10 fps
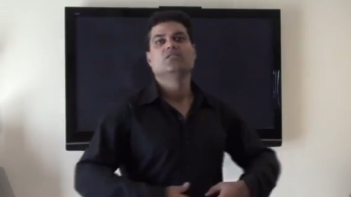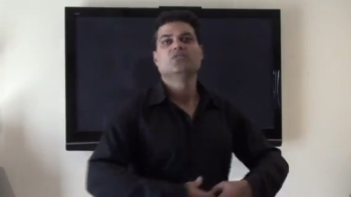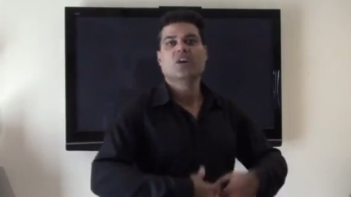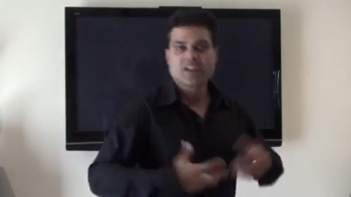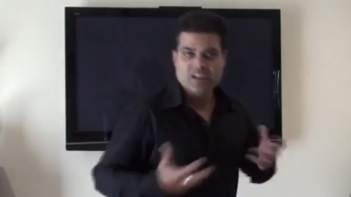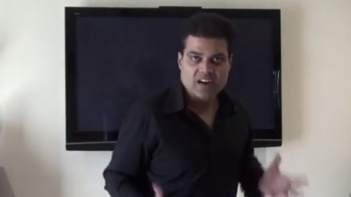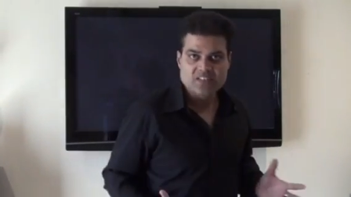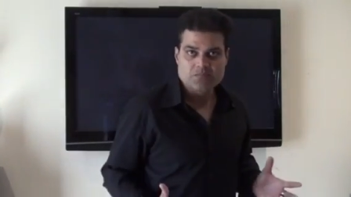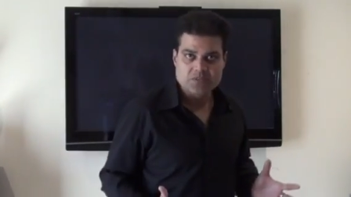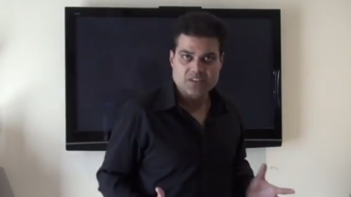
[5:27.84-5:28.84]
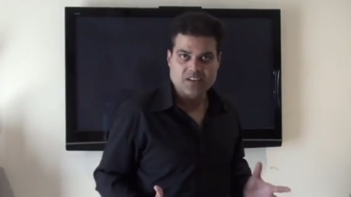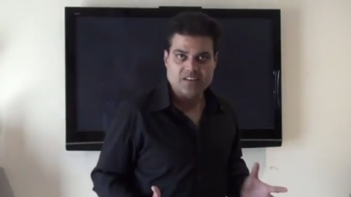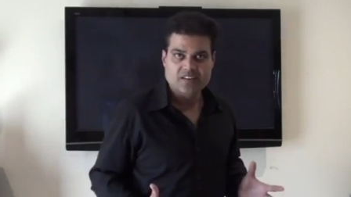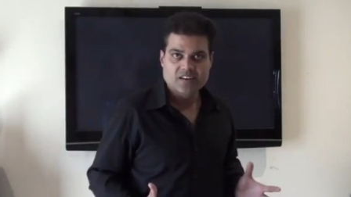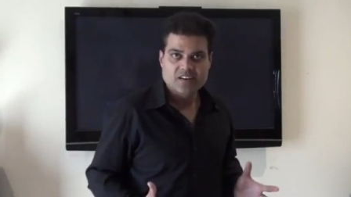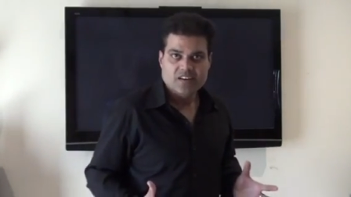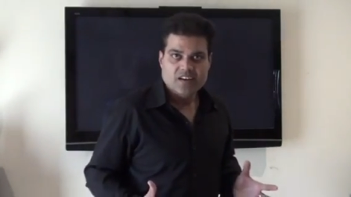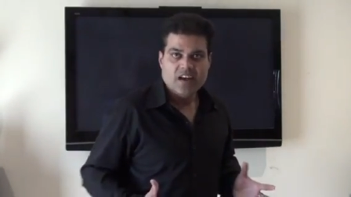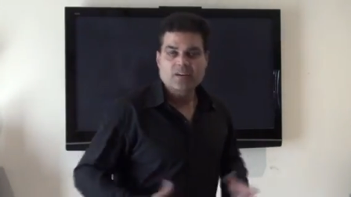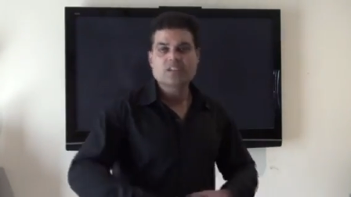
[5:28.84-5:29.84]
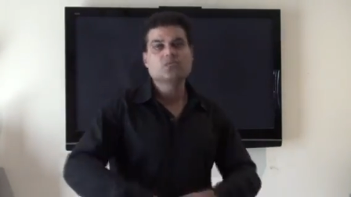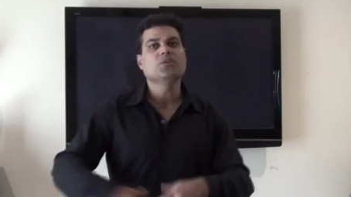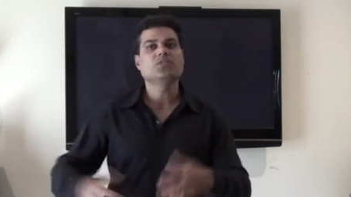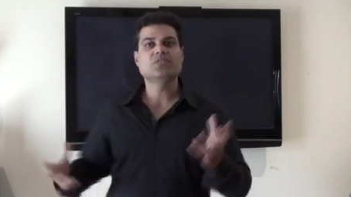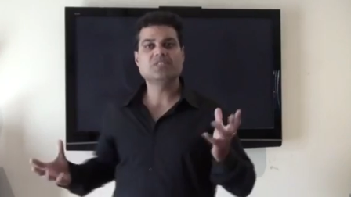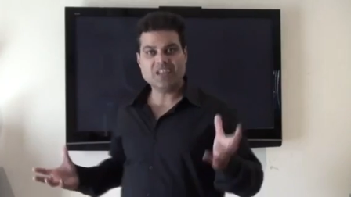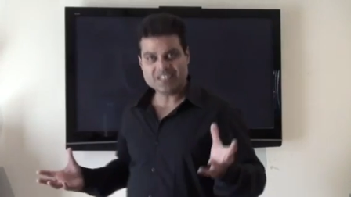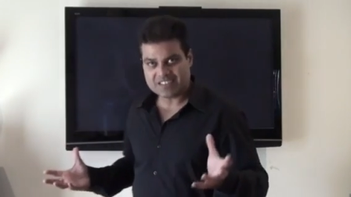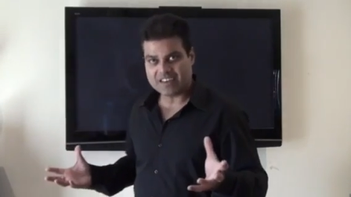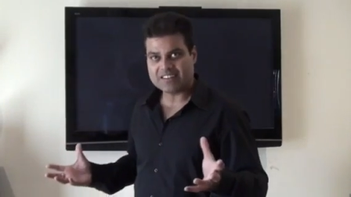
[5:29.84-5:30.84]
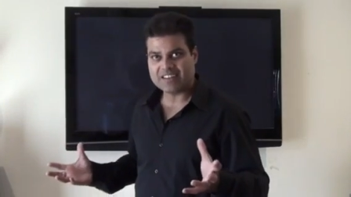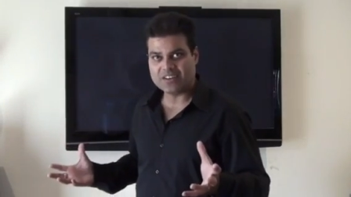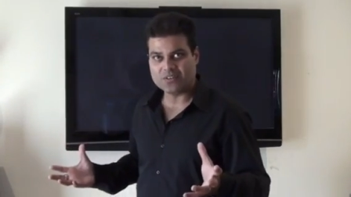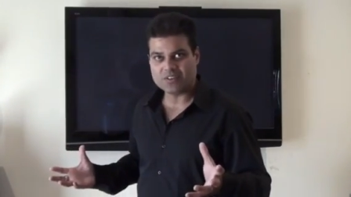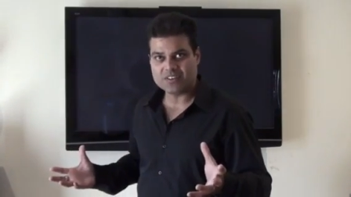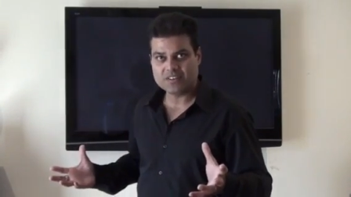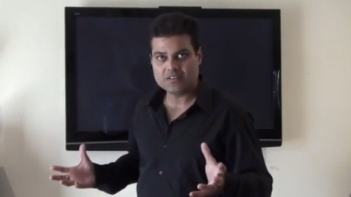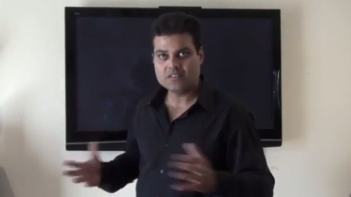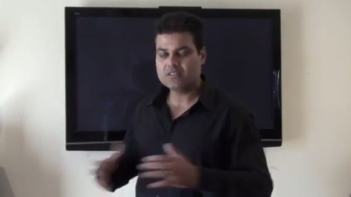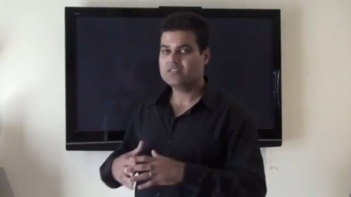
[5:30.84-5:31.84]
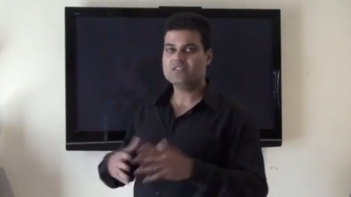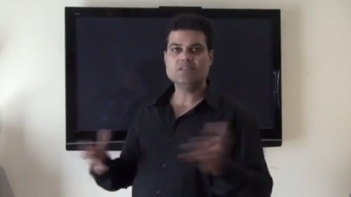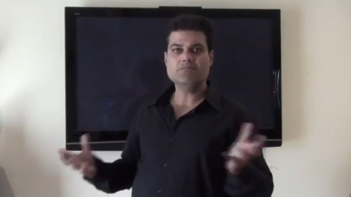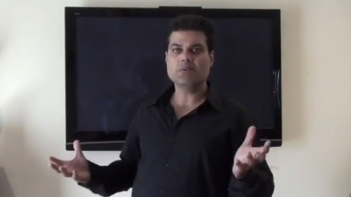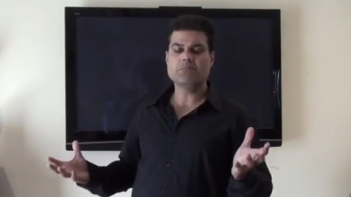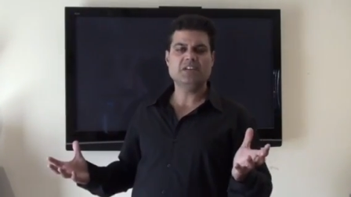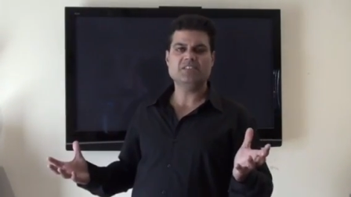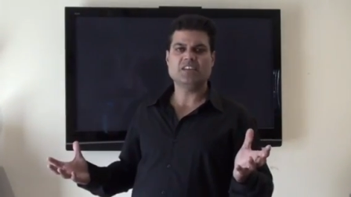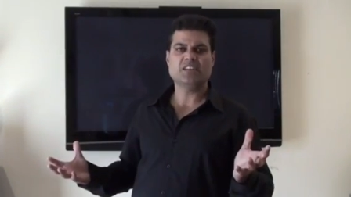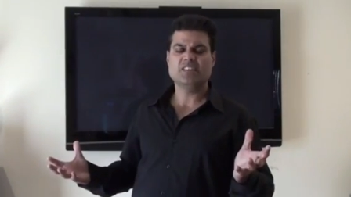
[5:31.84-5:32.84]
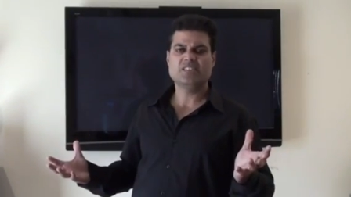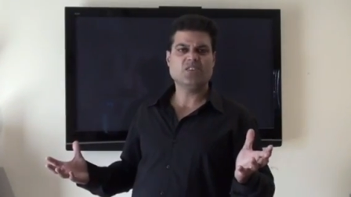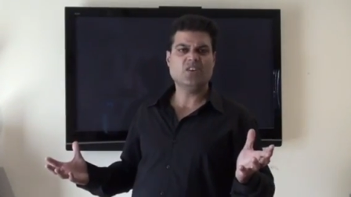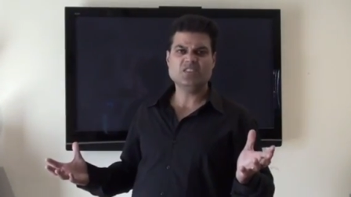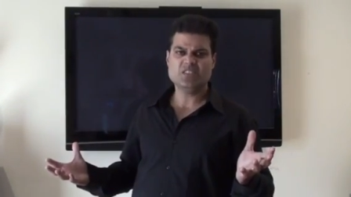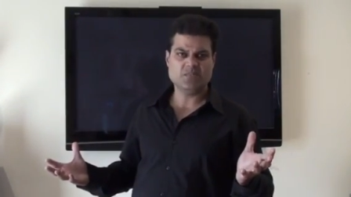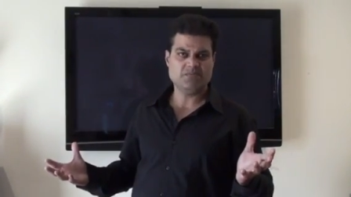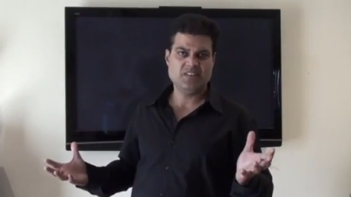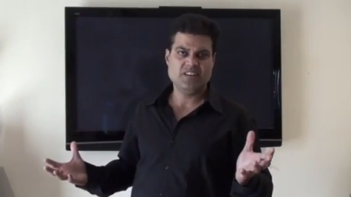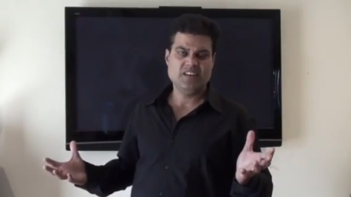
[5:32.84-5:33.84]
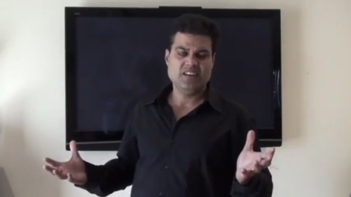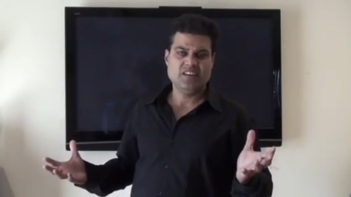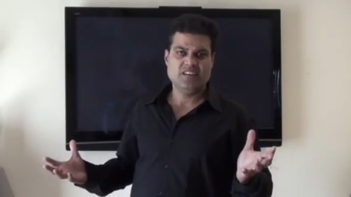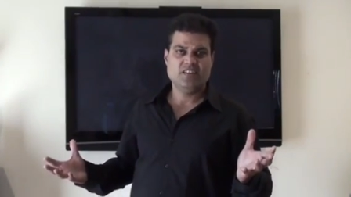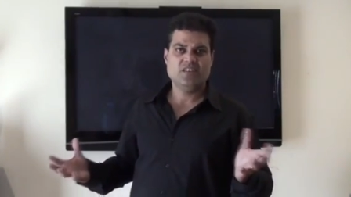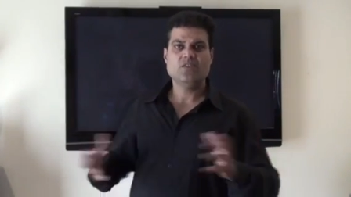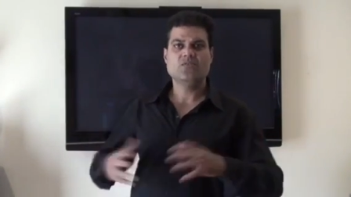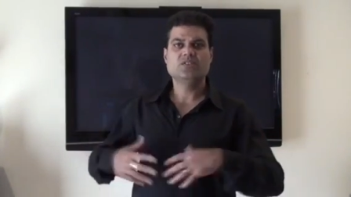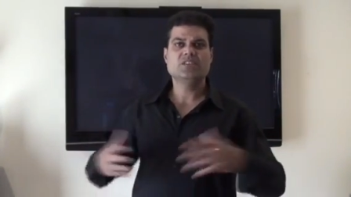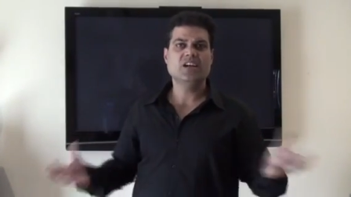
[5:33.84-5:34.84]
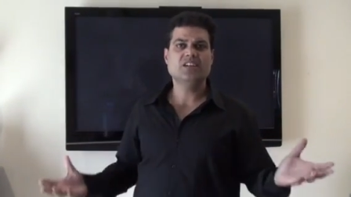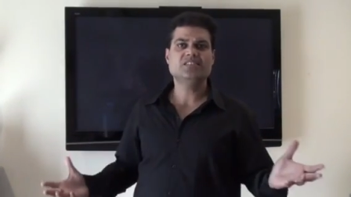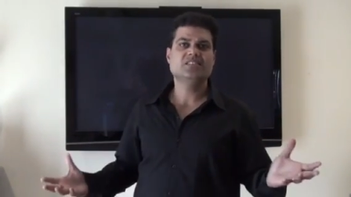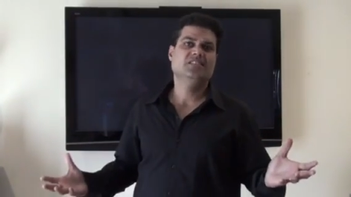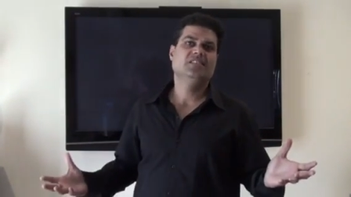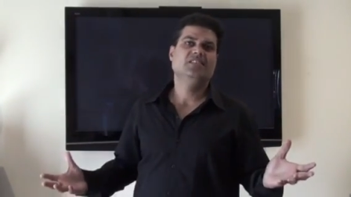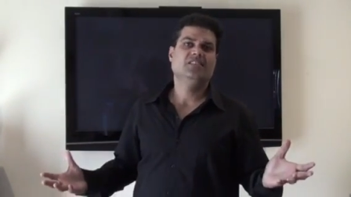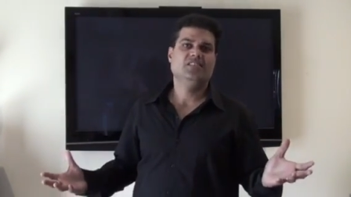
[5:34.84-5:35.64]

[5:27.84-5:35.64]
not at 100%. And guess what your results are at the end of it? Simple, basic concept. Your results